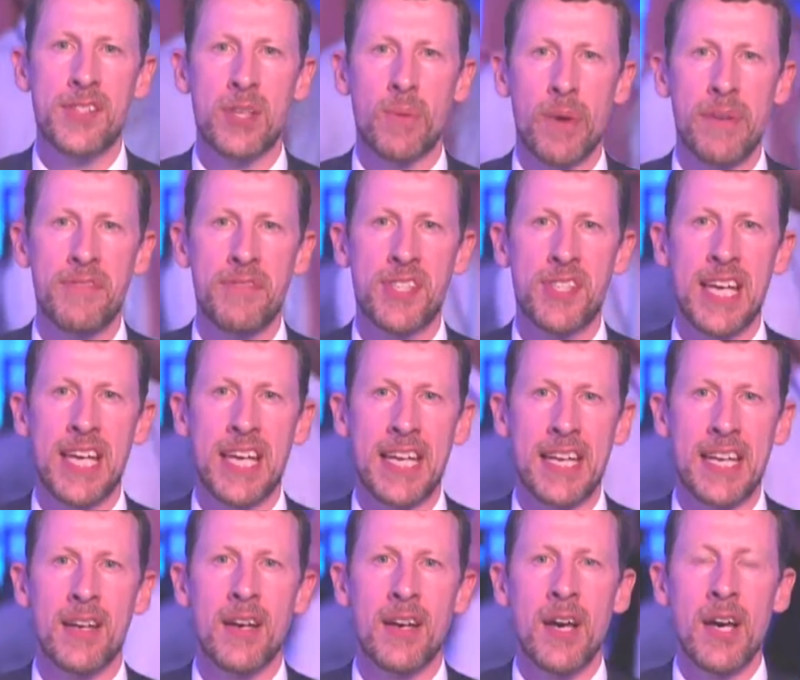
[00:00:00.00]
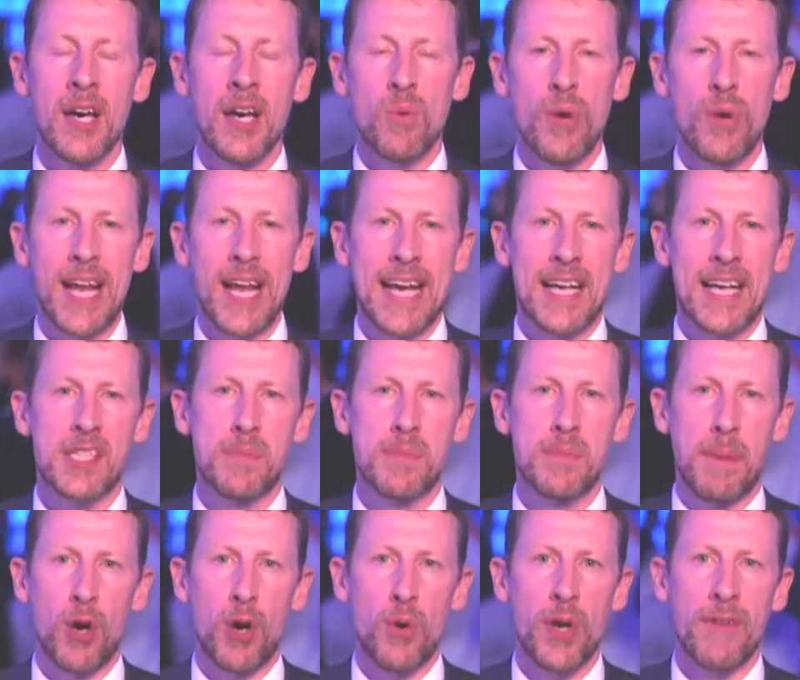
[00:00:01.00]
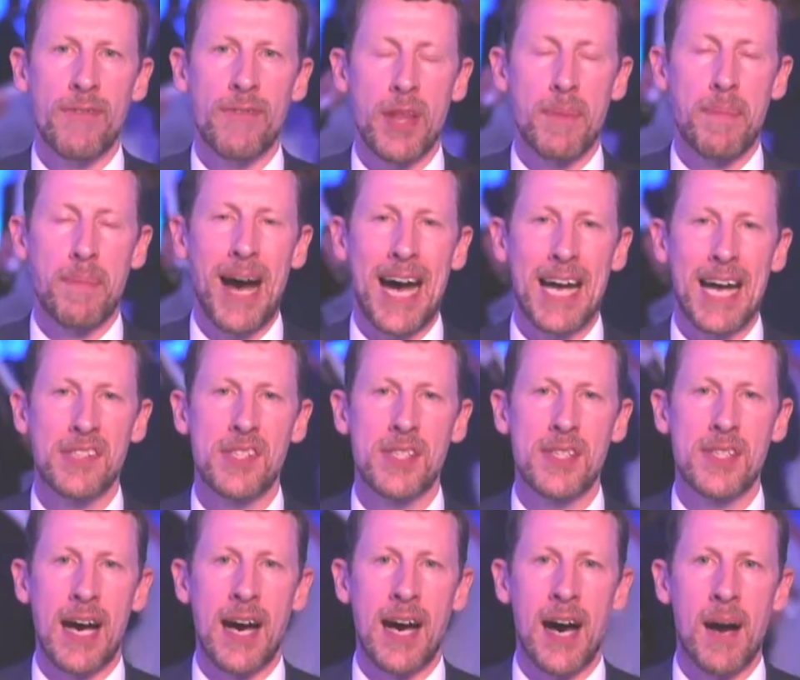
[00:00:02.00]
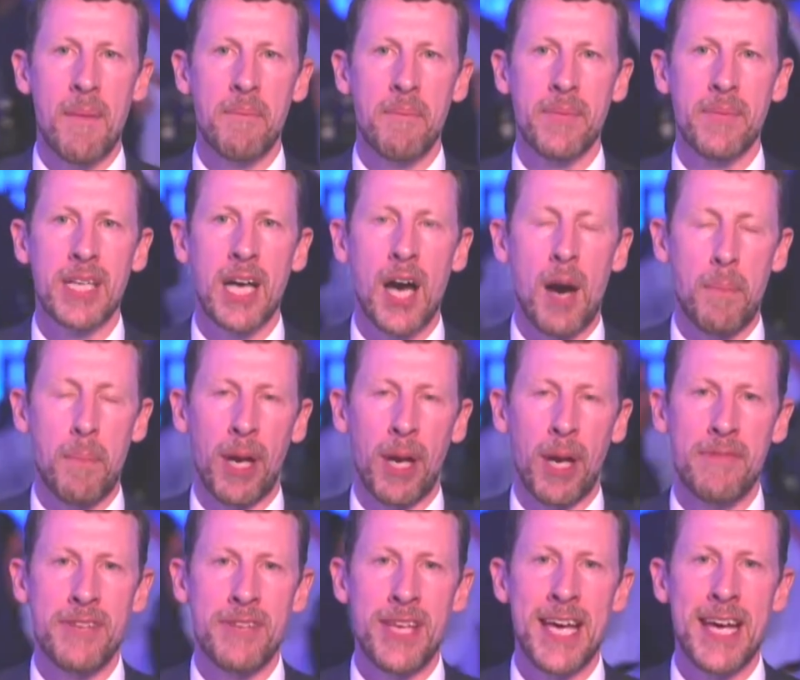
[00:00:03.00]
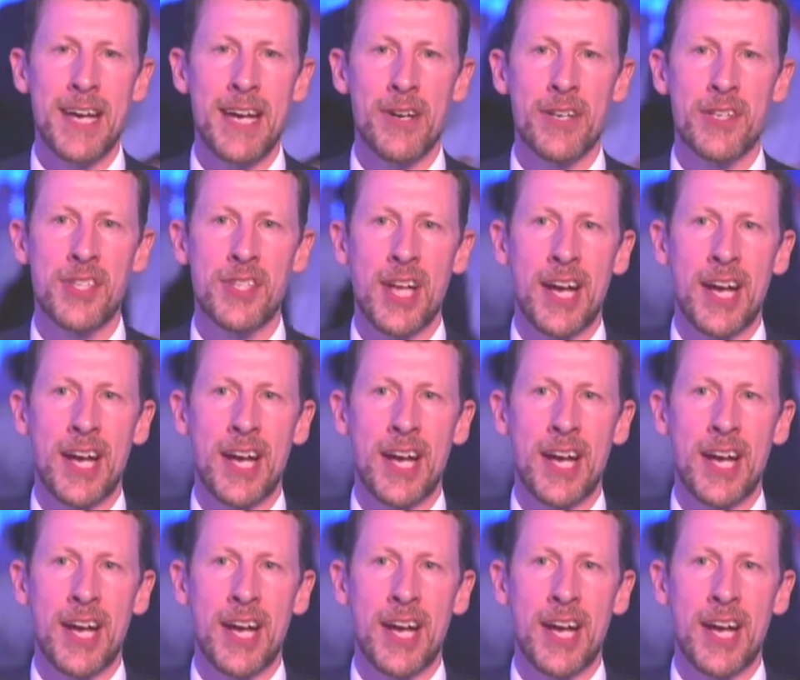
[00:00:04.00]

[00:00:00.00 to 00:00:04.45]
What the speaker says: that we've seen really explode over the past couple of years.